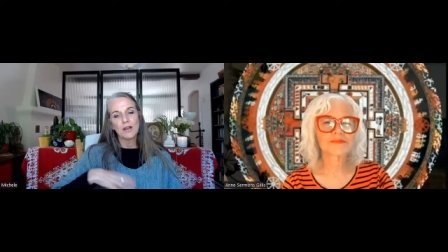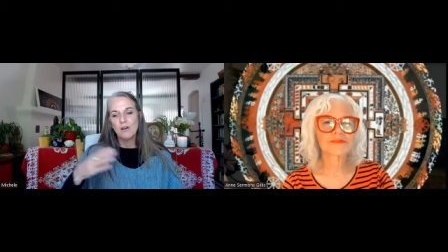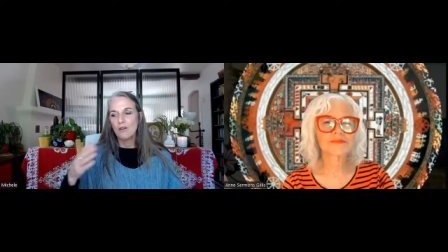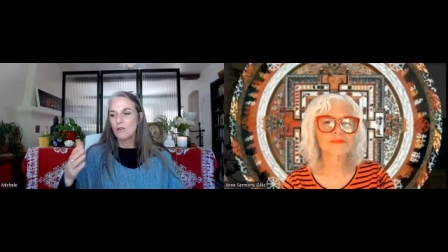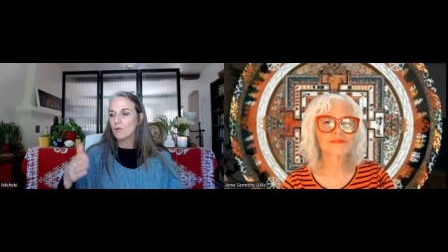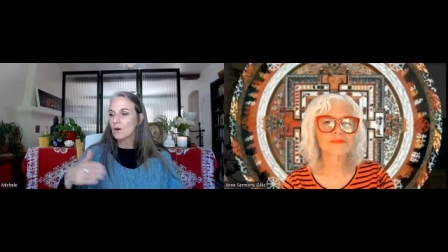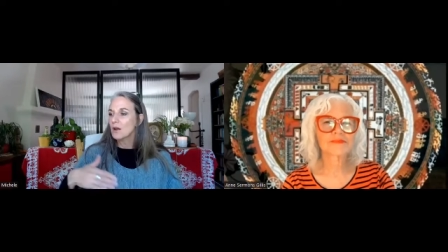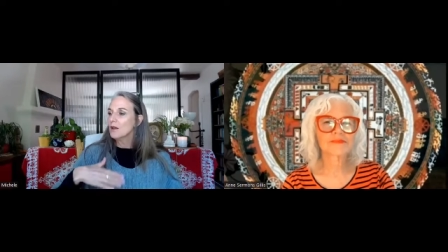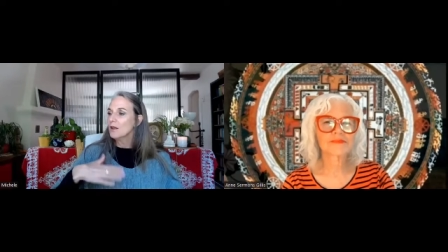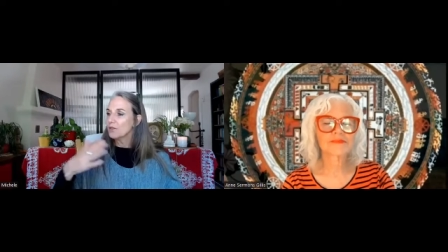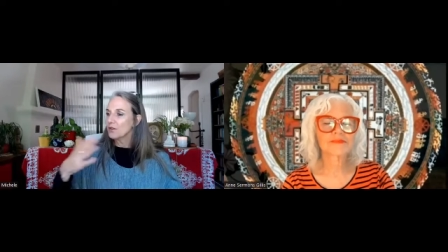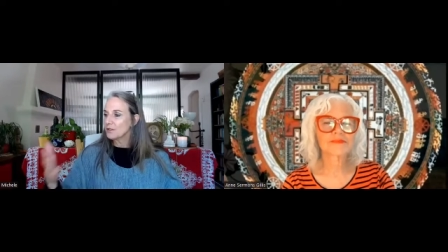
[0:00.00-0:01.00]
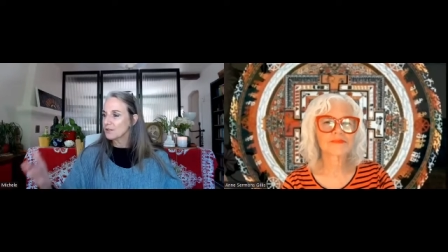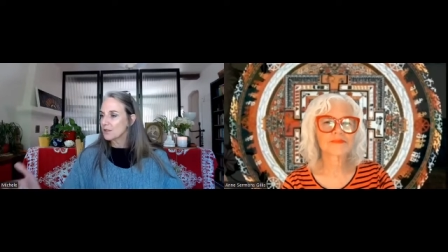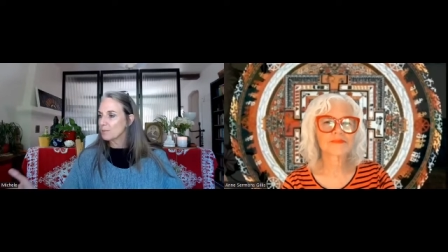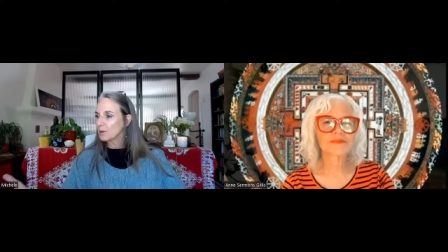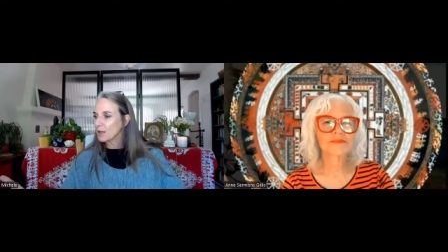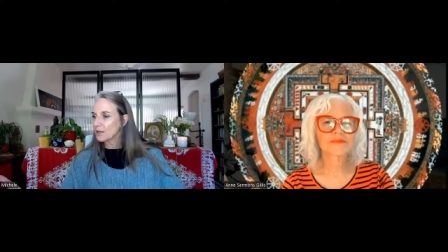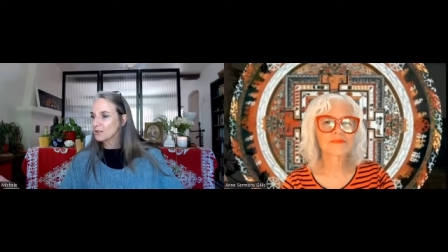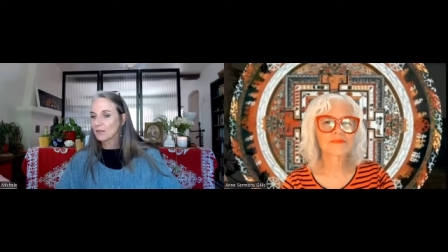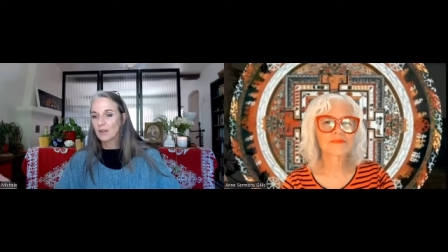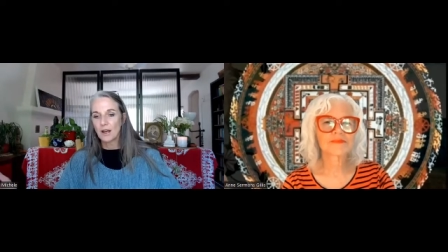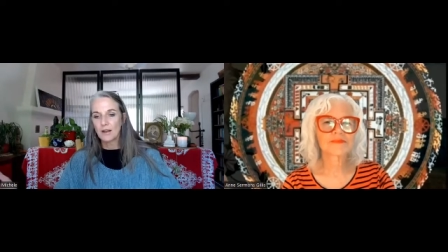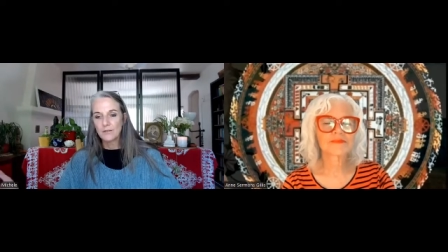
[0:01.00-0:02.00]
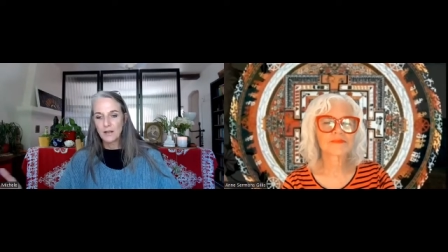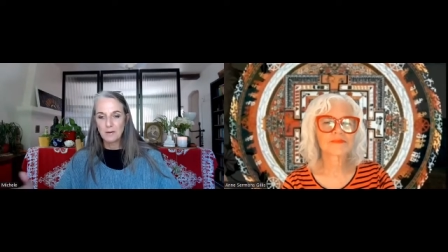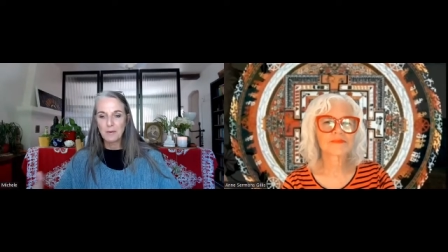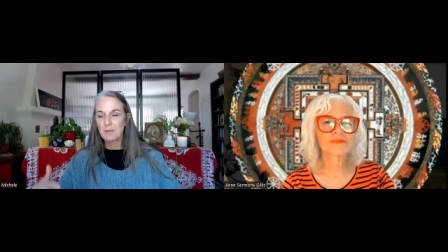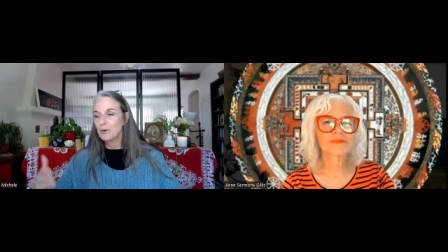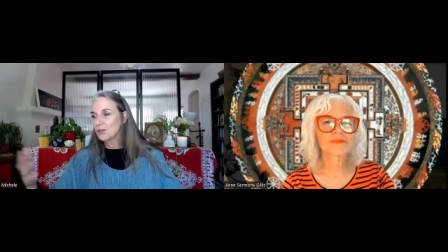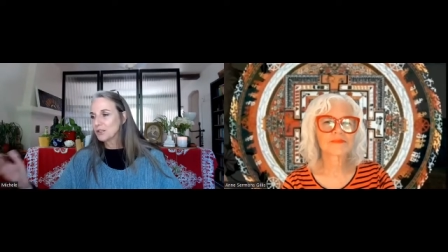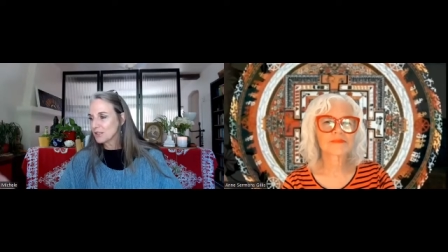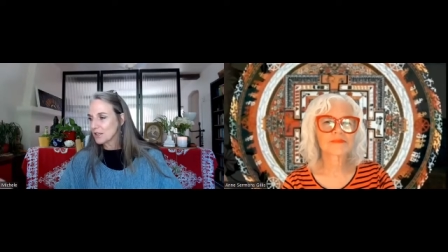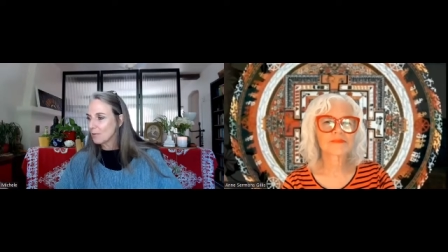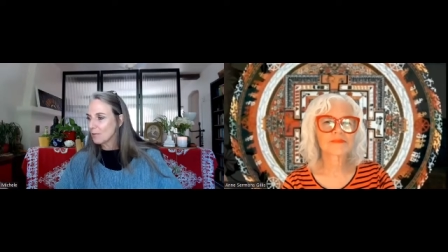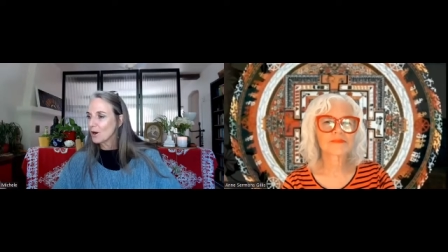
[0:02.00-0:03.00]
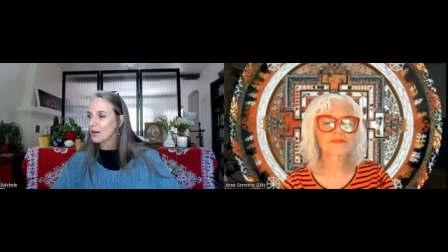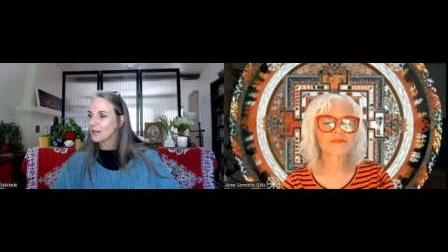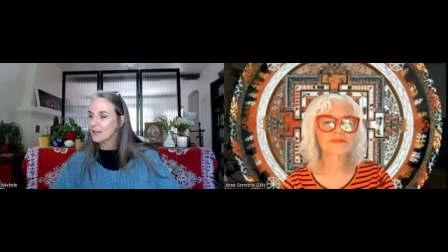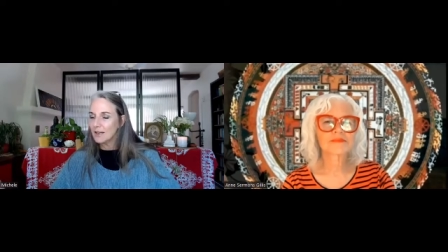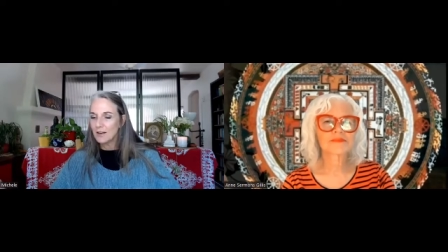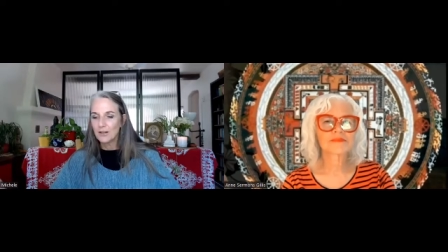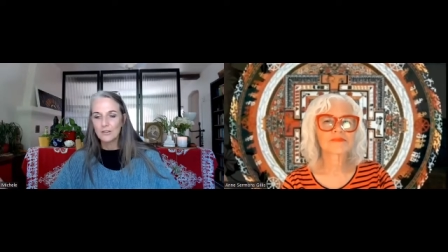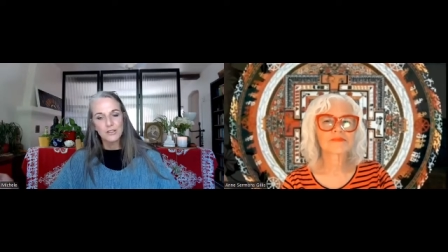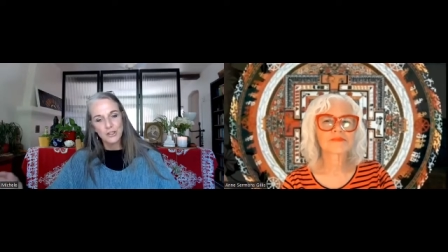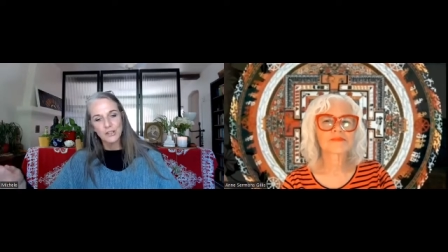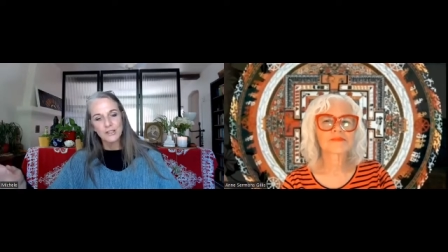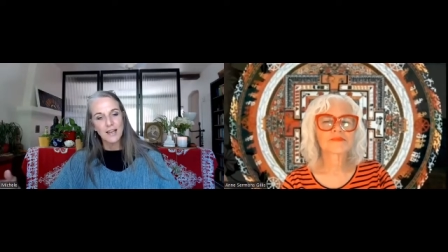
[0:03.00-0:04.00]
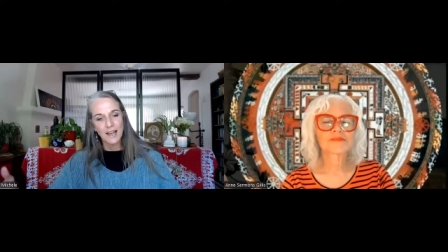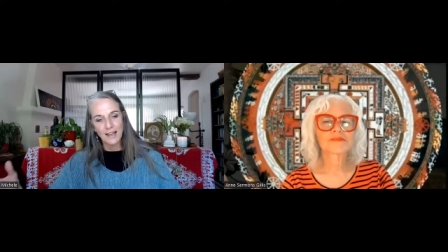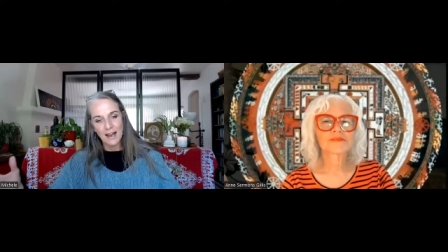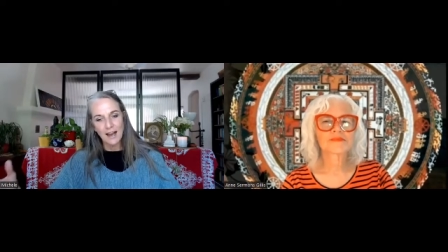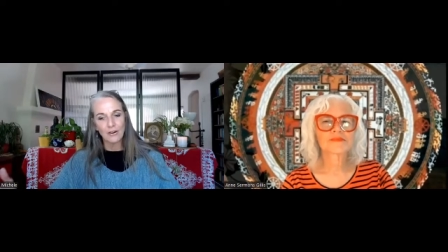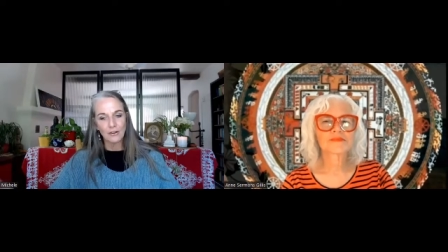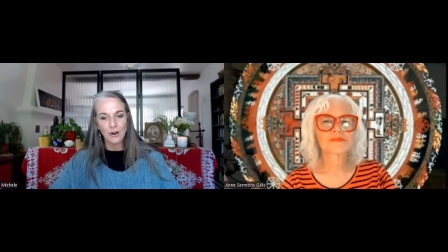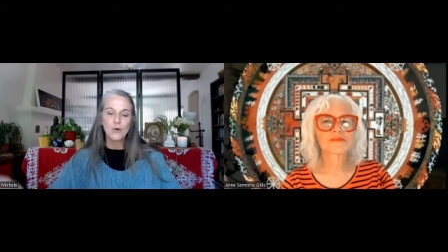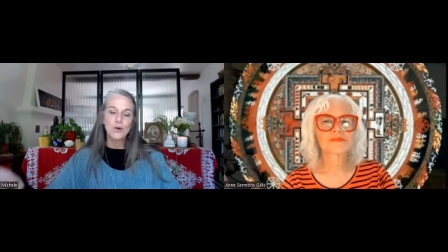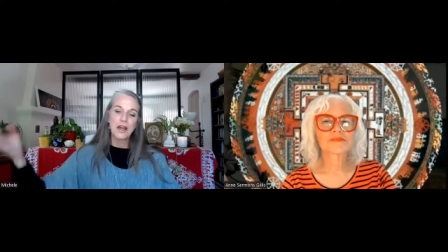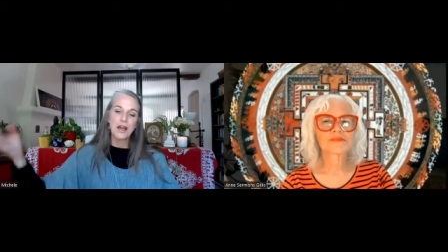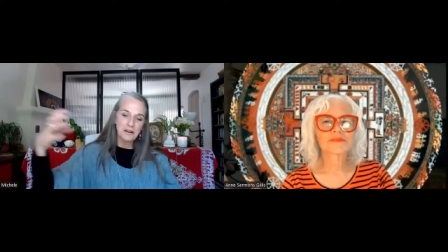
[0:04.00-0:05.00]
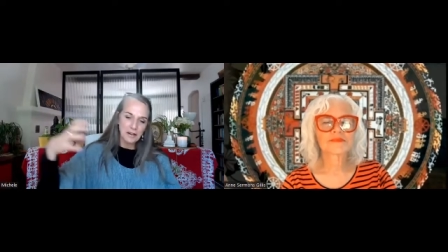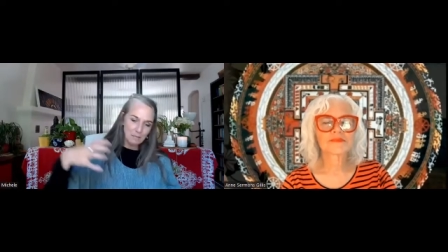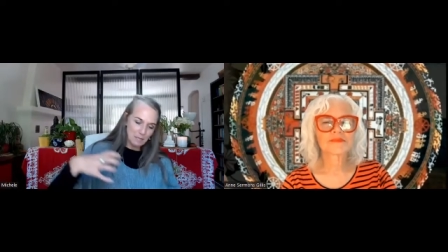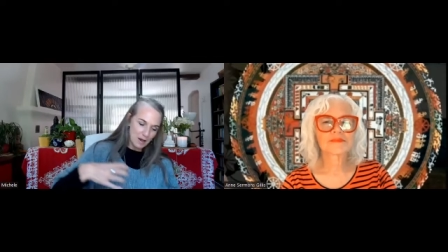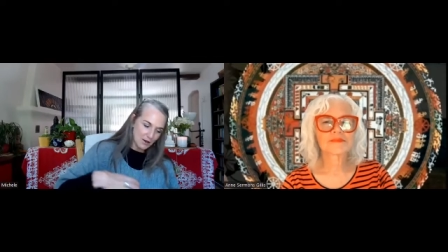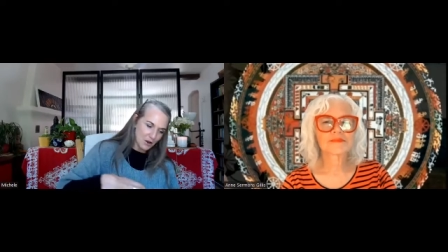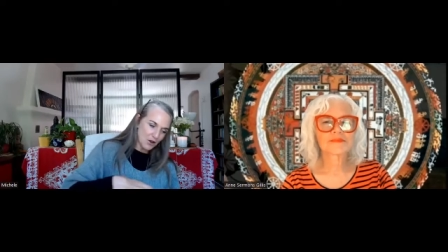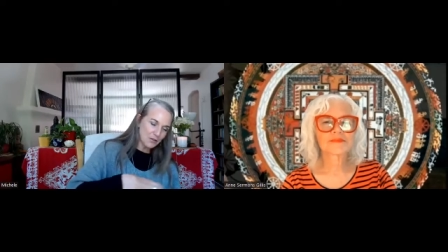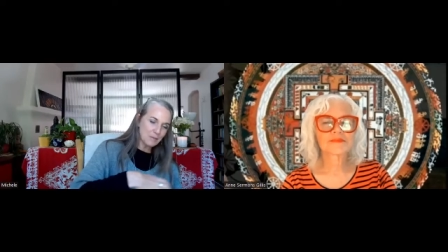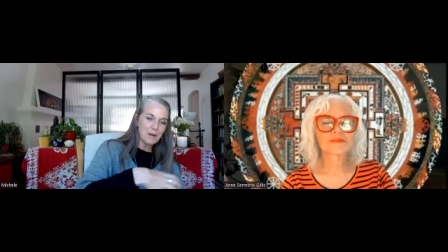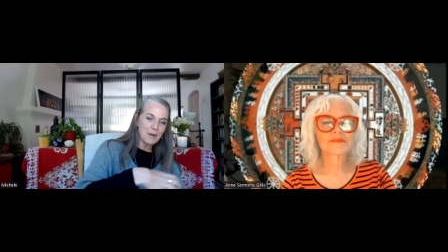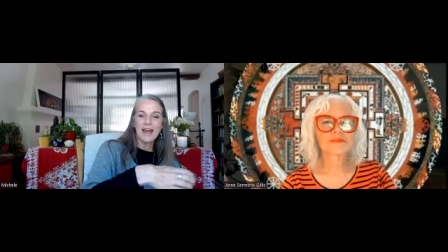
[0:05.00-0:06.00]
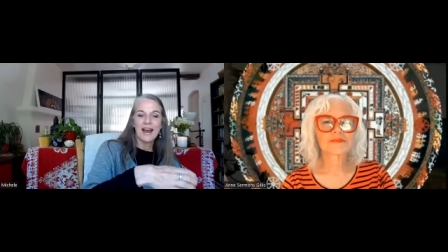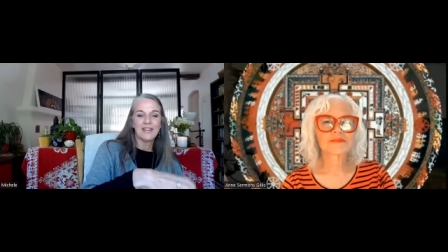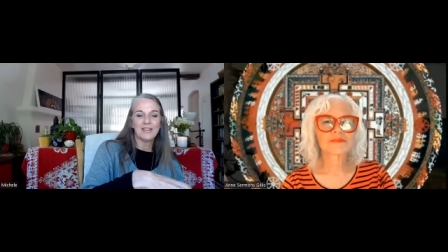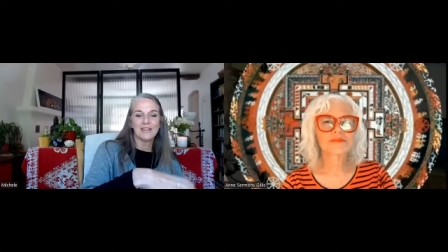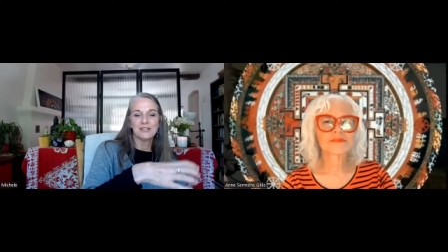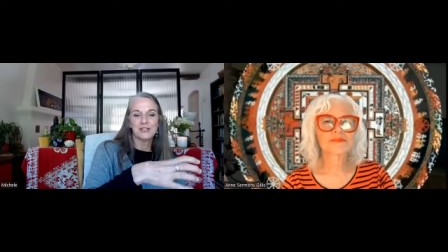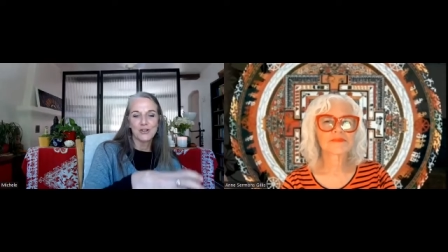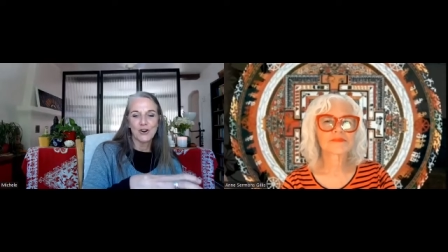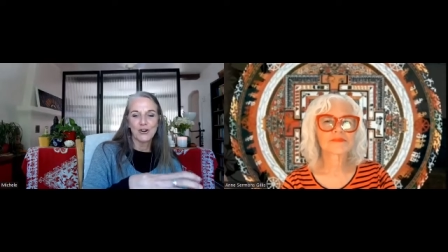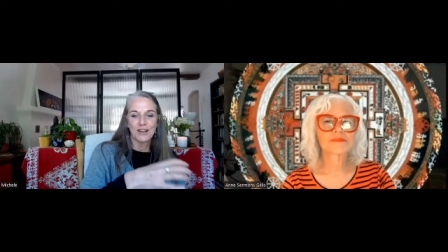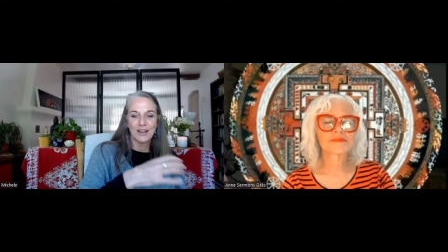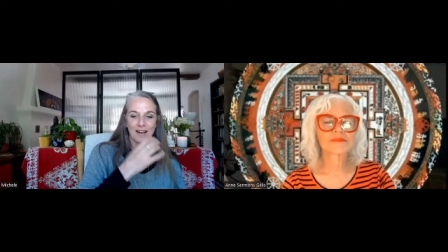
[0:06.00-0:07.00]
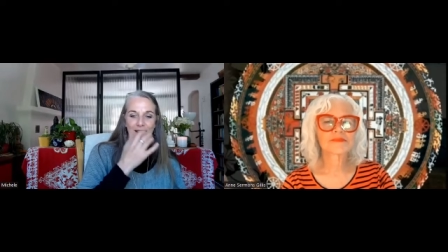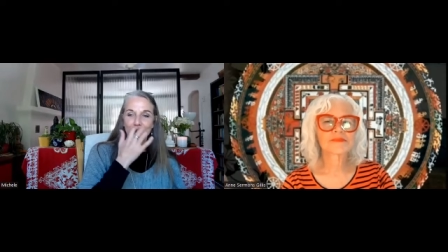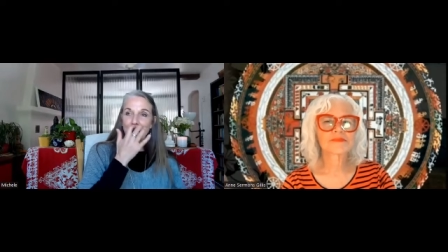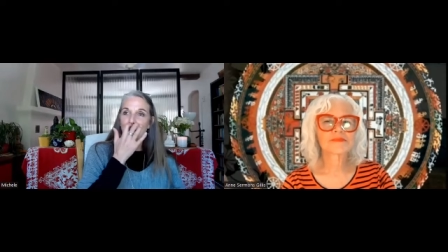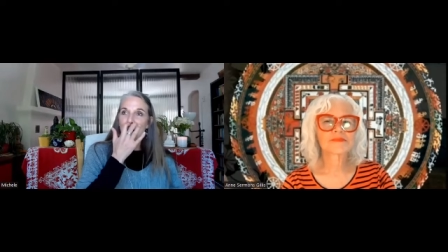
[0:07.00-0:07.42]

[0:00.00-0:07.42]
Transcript: oh, this is a pleasant lifetime. I'm going to stop right here and just hang out. Okay, I'll get back on the path and start again.